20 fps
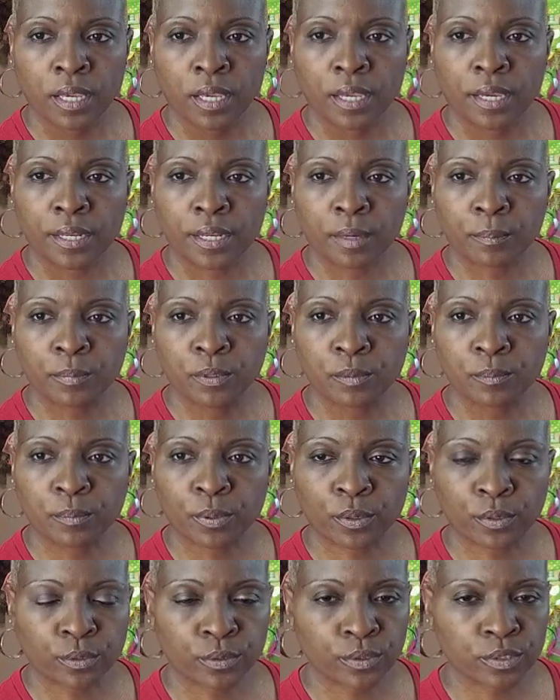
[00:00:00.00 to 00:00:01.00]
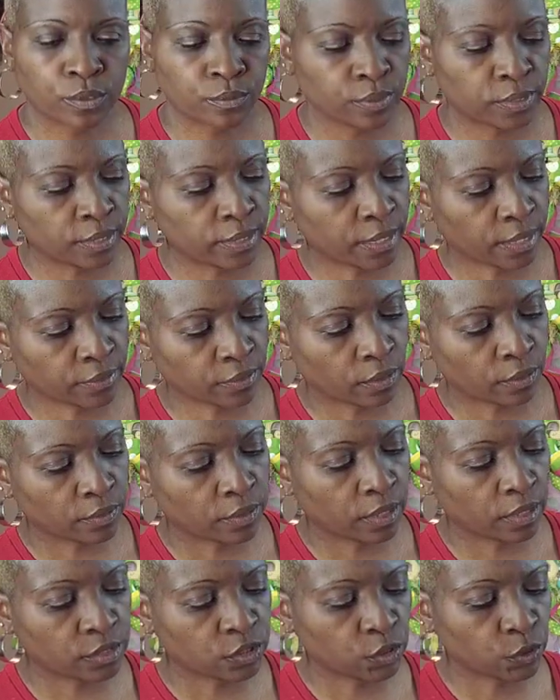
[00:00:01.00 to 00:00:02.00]
and I put pearls on there, and I thought
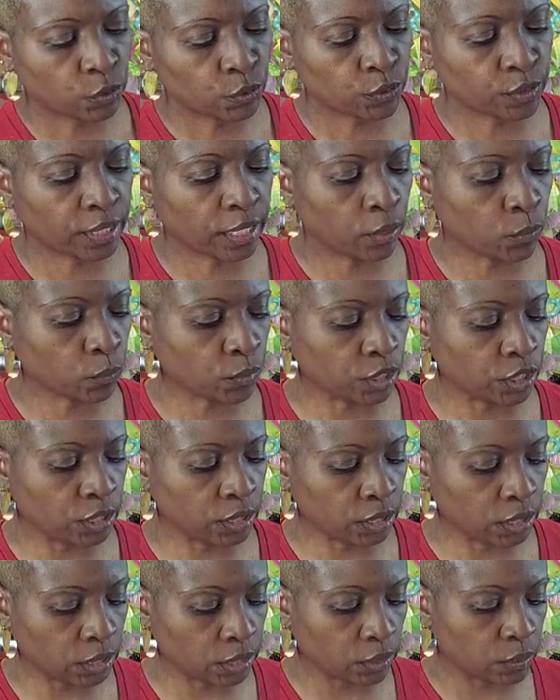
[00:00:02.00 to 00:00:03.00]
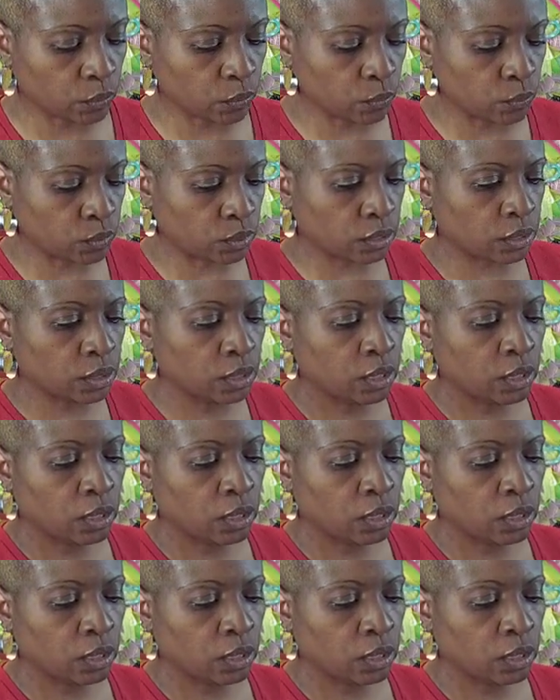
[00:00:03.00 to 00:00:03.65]
that turned out cute.